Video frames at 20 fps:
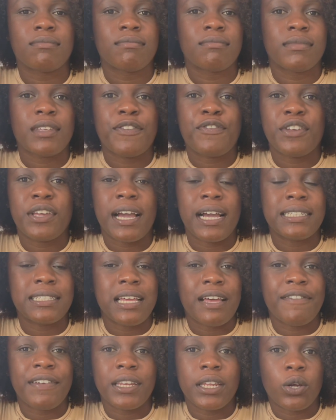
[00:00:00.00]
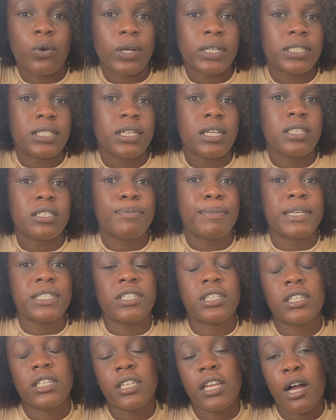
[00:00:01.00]
if you guys have any questions,
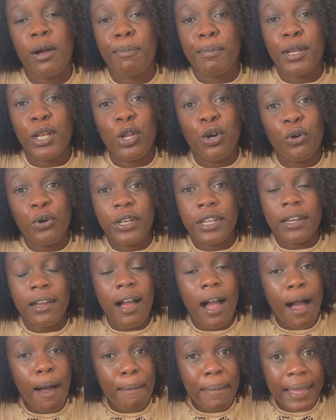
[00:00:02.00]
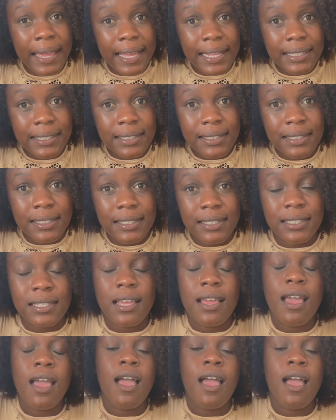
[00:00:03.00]
mention it down below in the comments.